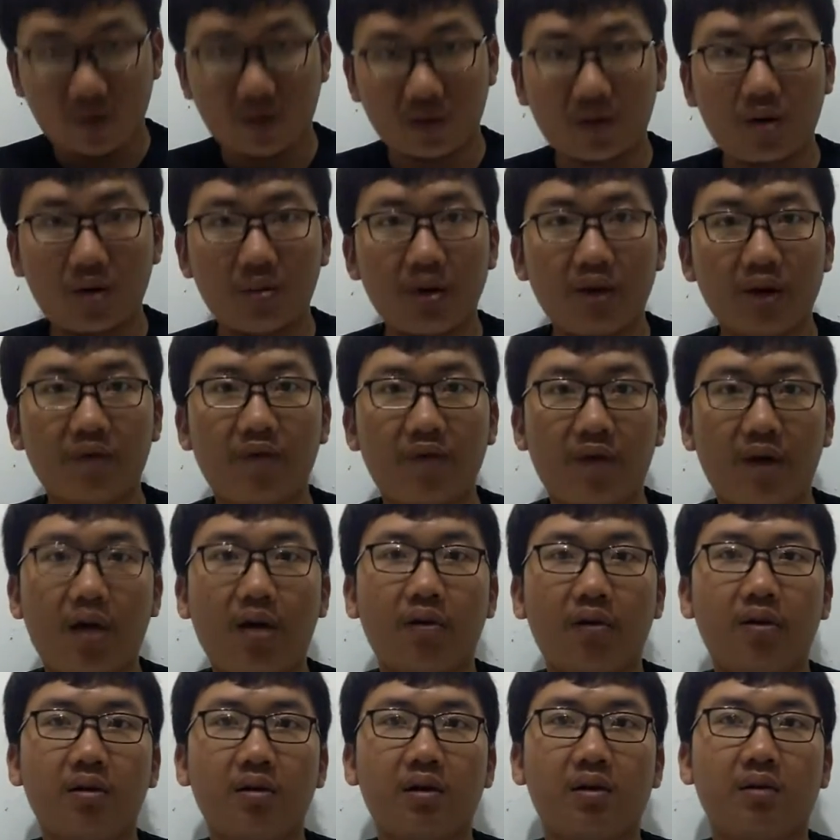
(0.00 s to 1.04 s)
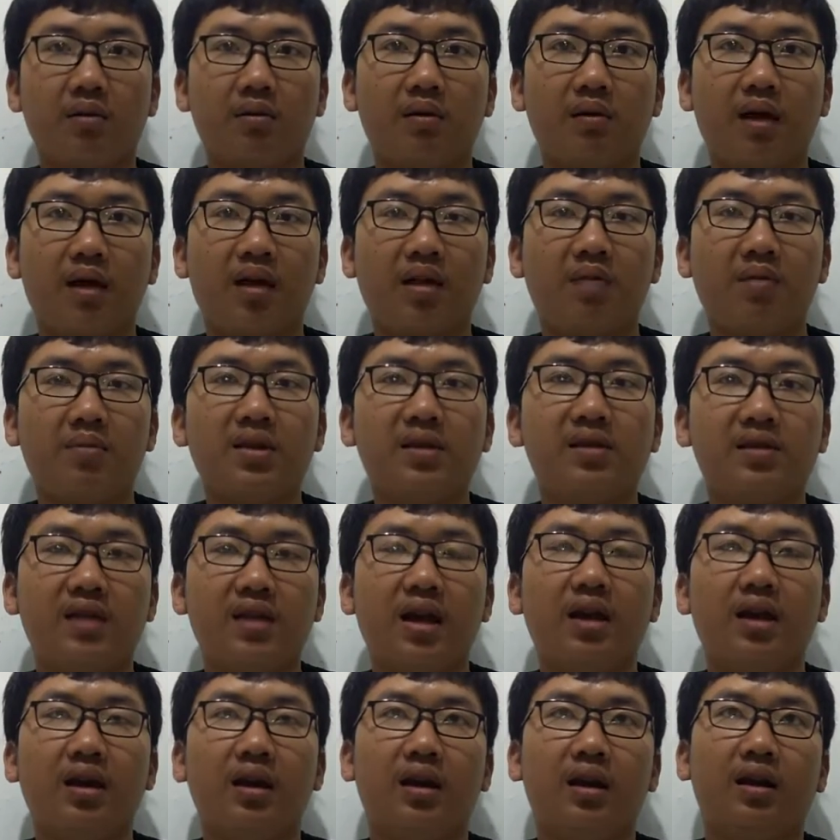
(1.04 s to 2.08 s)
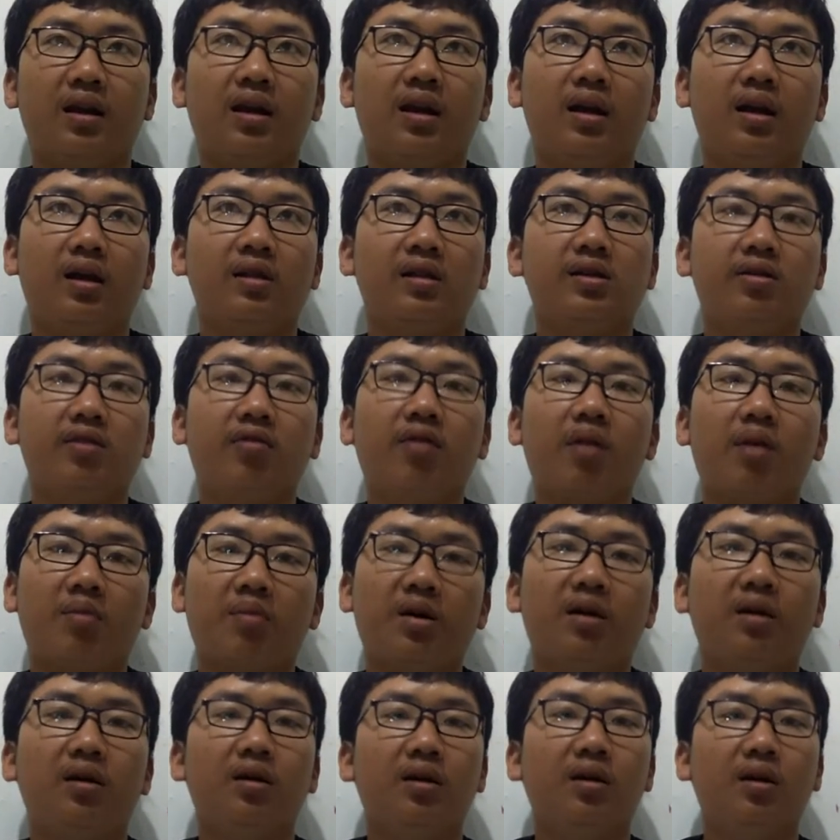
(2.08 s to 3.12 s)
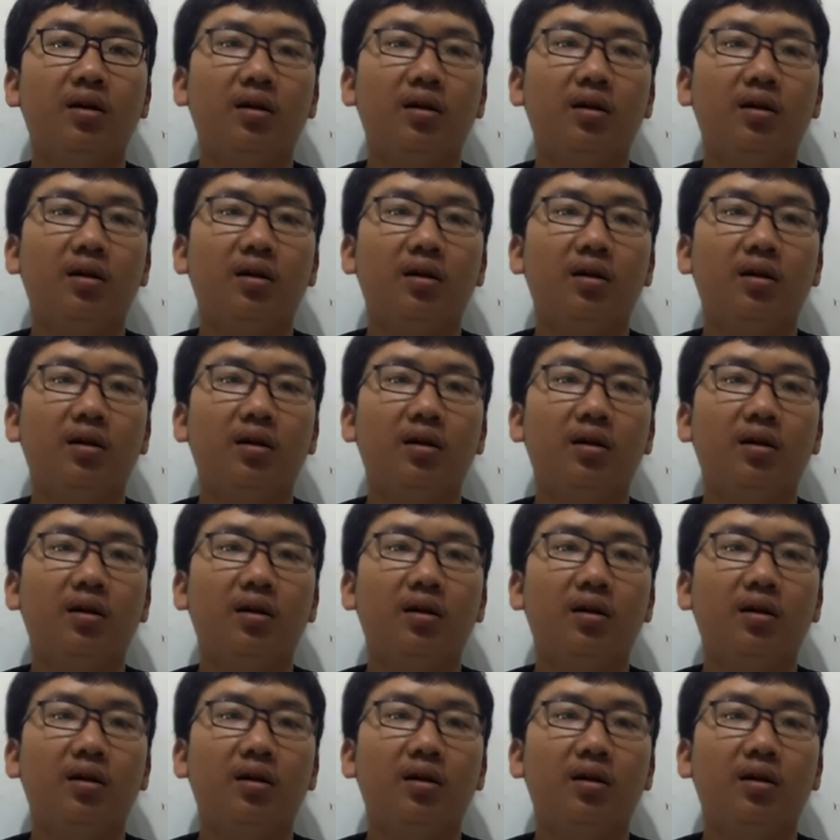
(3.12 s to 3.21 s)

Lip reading: commonly found as a mistake in English grammar.